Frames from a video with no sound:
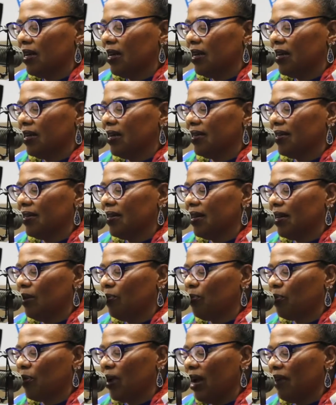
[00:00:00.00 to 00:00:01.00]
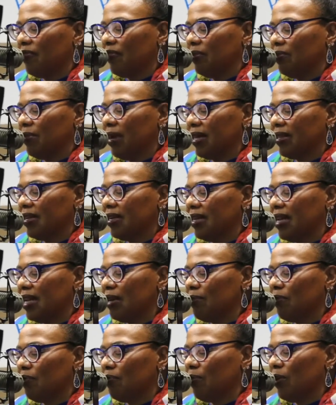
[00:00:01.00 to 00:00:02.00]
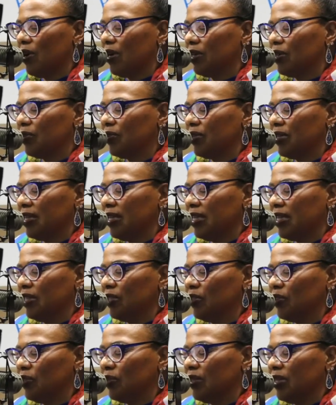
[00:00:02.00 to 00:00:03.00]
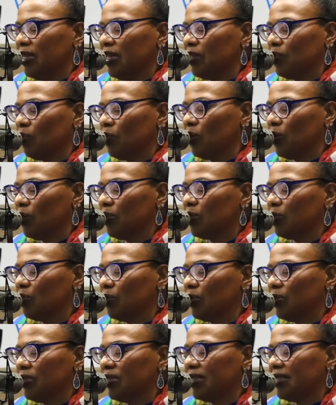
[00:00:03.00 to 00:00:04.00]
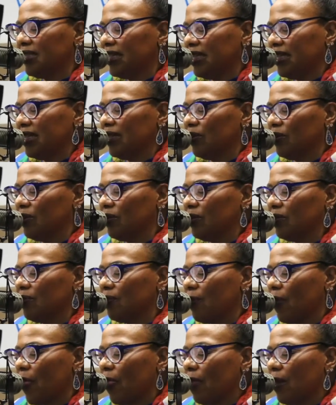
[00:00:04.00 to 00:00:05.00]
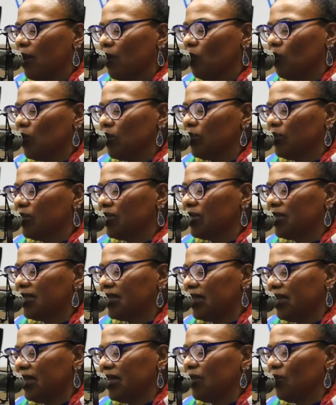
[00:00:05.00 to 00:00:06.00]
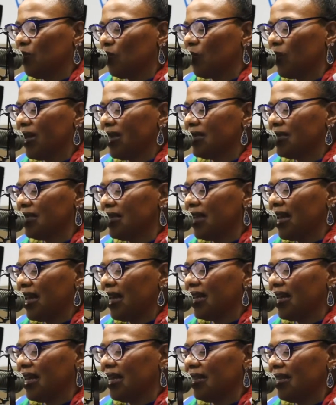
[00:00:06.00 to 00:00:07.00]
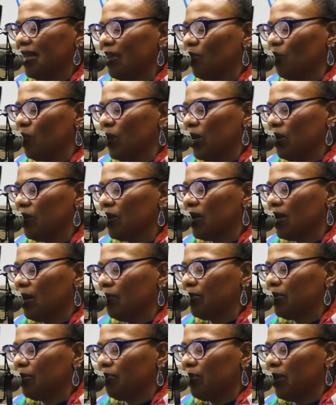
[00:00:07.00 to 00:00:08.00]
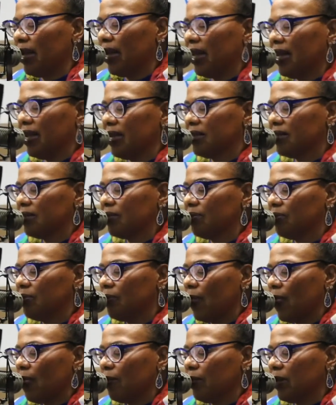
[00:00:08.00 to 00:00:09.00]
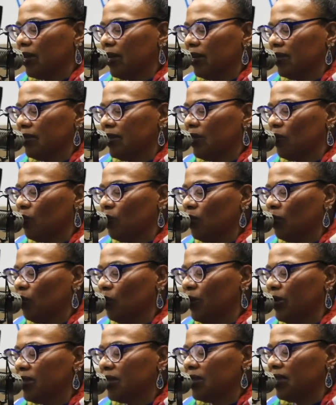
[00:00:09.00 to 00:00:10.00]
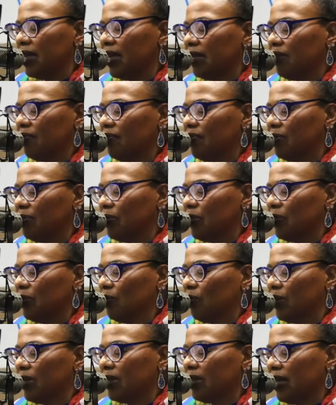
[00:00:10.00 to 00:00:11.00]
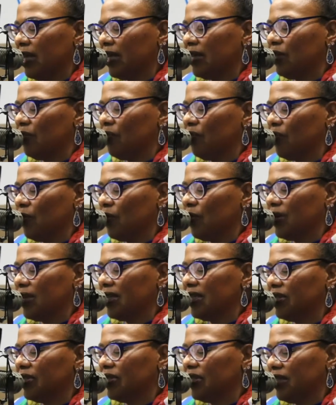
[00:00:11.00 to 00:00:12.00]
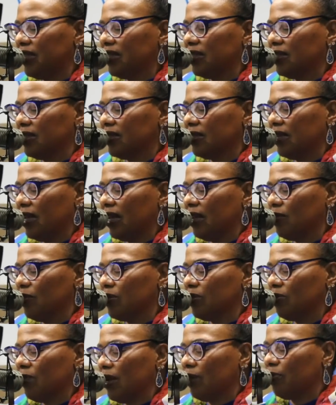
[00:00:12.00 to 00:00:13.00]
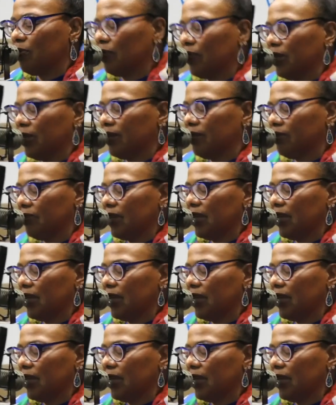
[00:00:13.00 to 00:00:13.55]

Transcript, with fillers: uh, a prophet by the name of Martin Luther King Jr. His words will still will still resonate and they will come to pass because they originated from you. And we thank you for it in Jesus' name is my prayer.